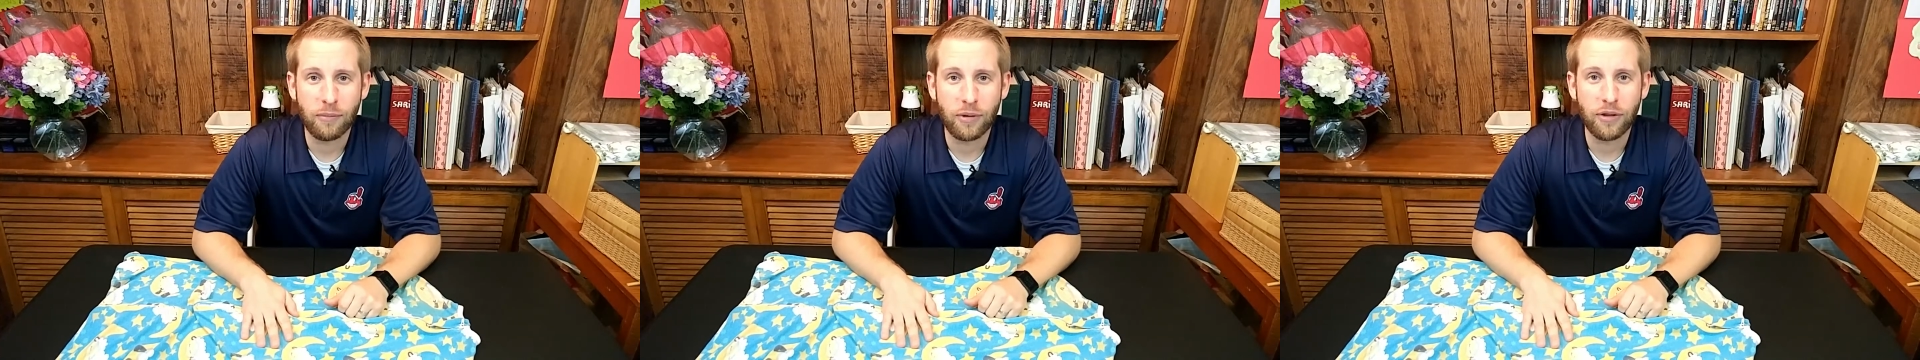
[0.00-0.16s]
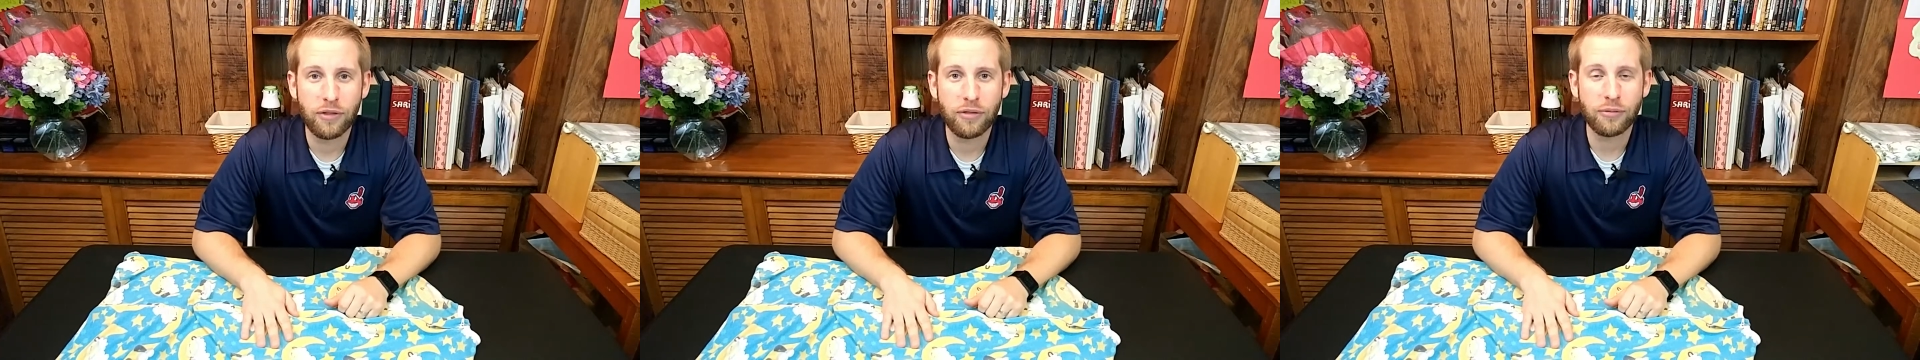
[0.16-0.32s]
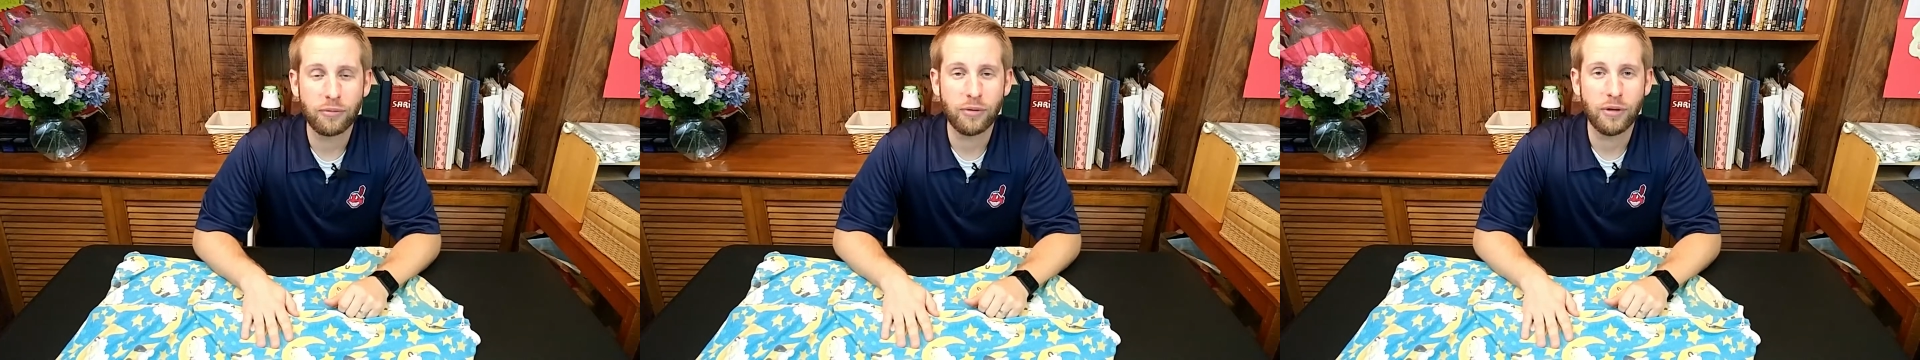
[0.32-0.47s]

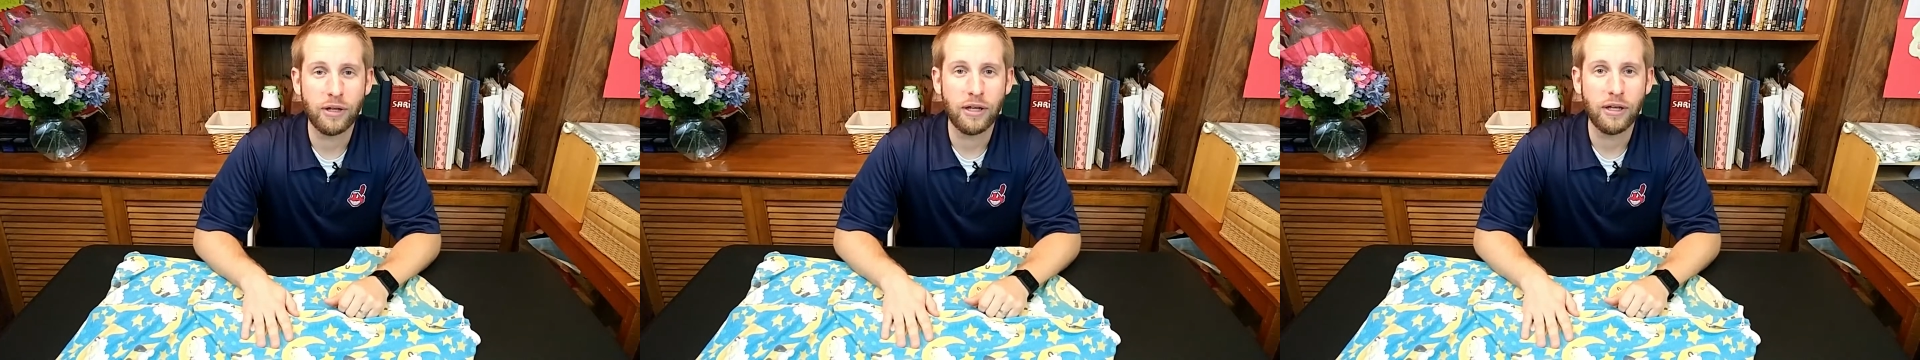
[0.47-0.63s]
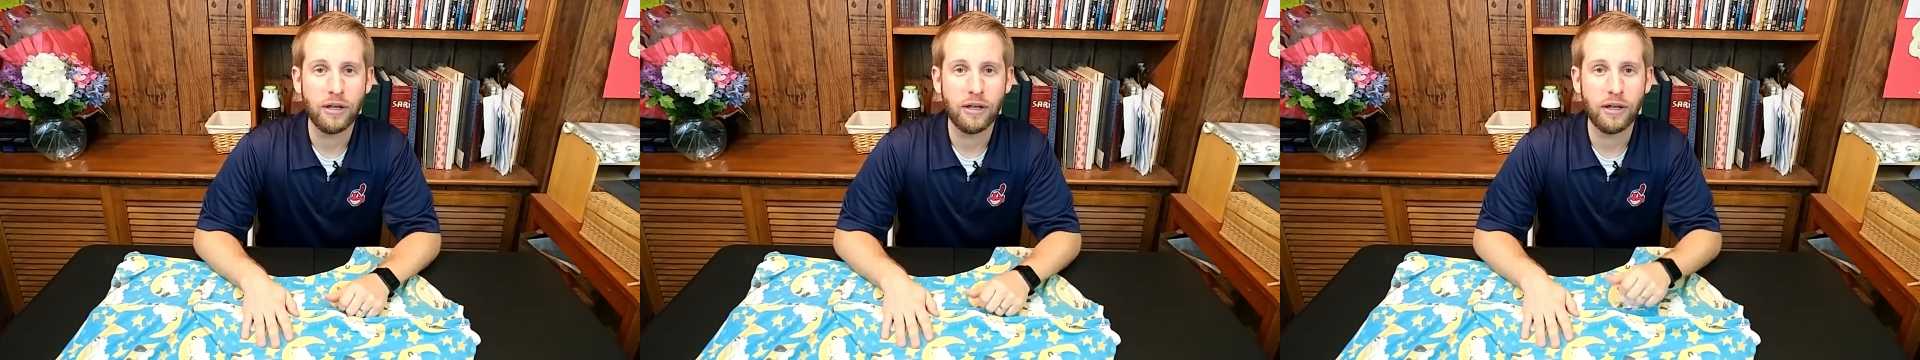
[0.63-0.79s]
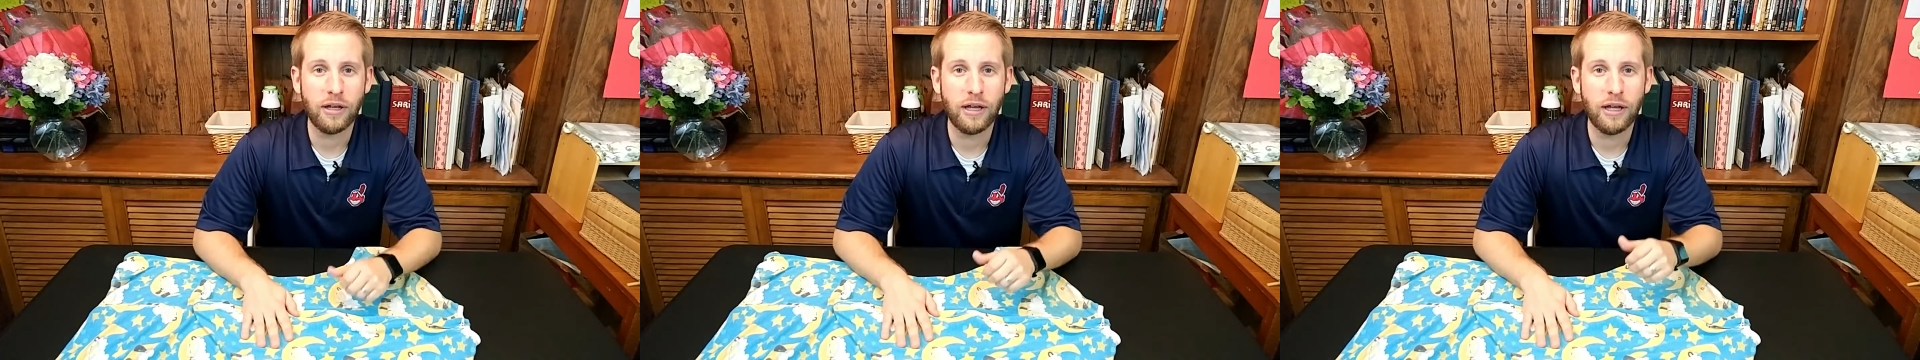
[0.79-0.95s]
month 3,
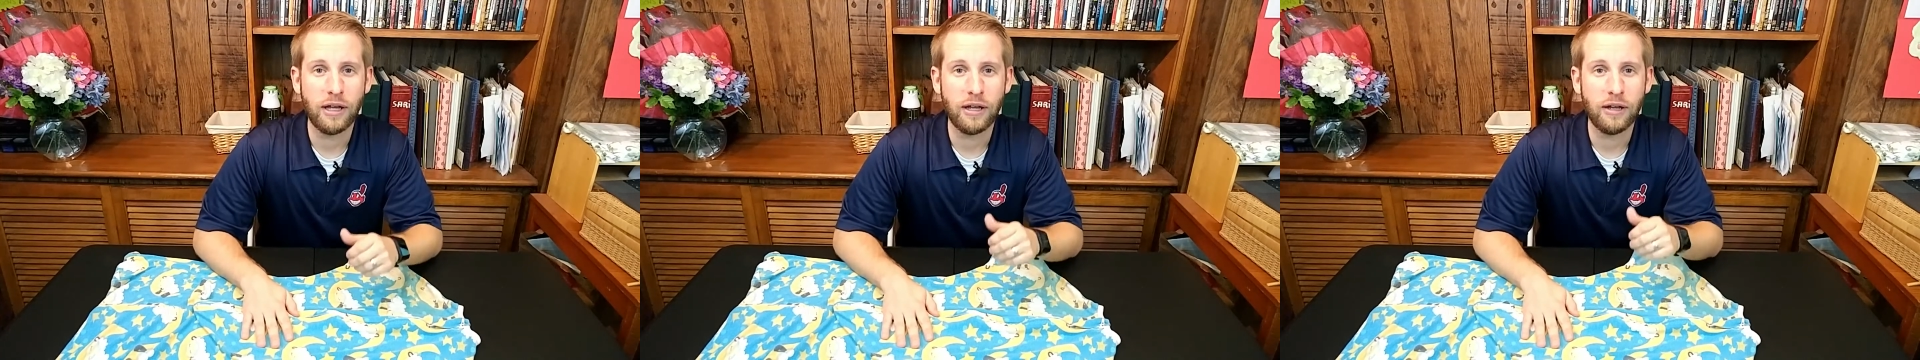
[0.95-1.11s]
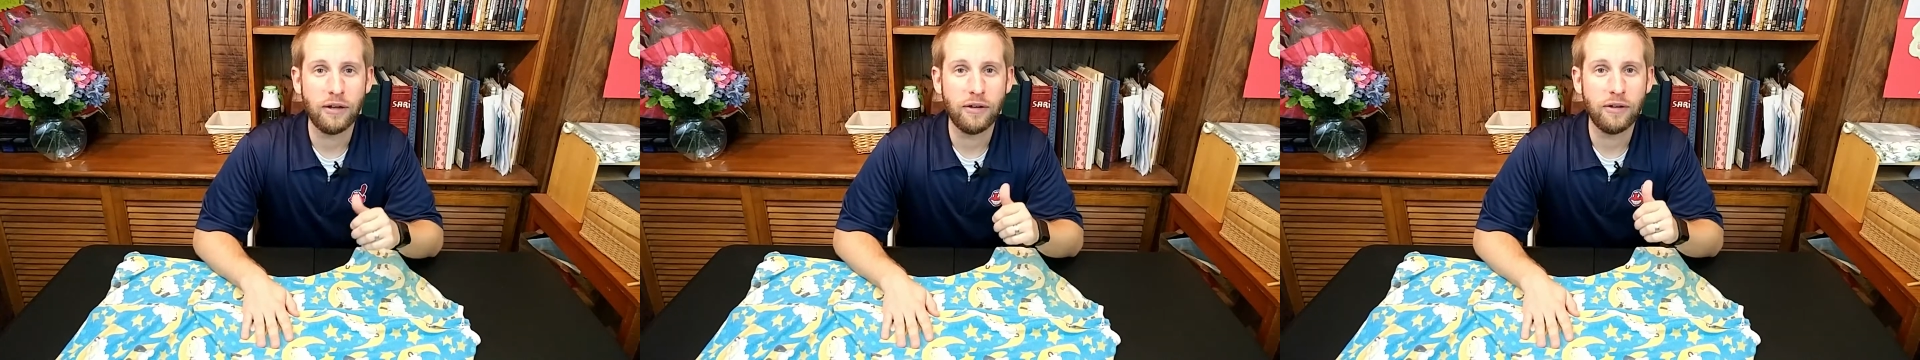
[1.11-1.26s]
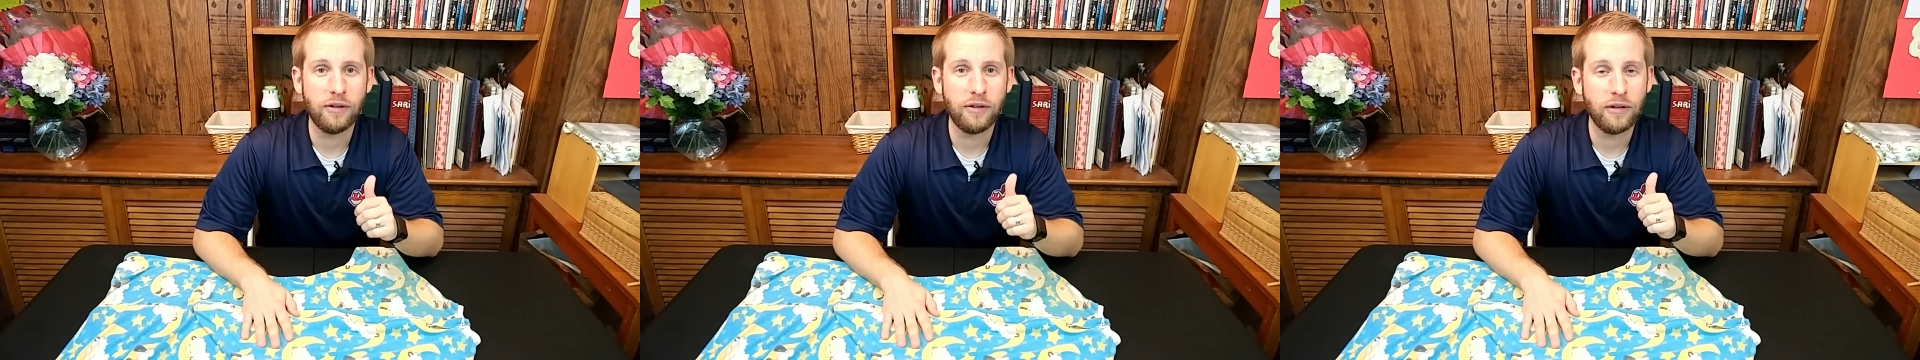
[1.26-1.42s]

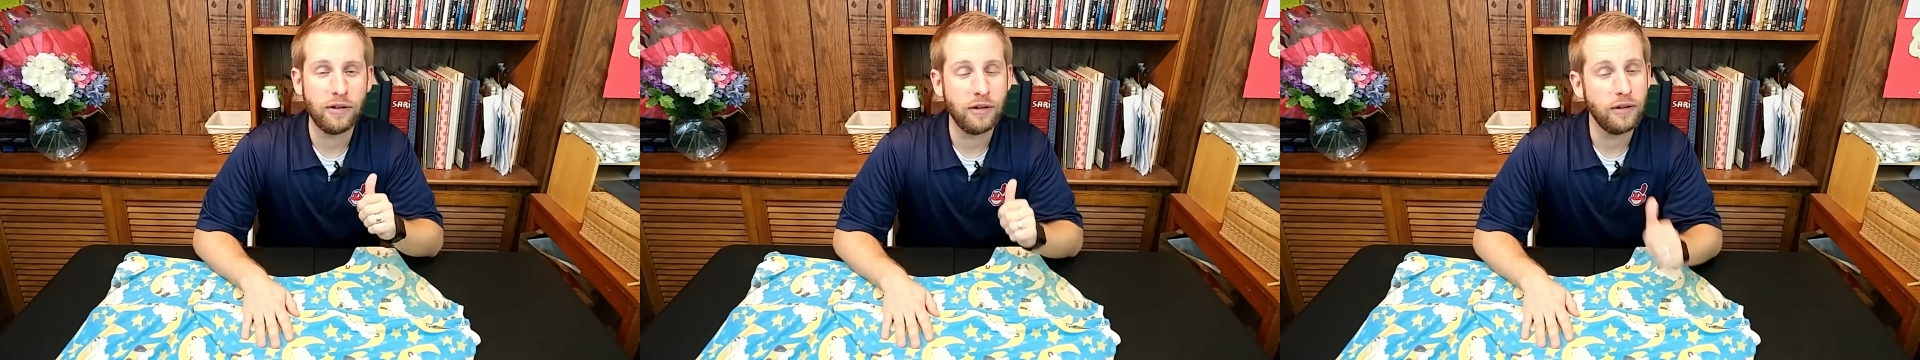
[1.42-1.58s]
and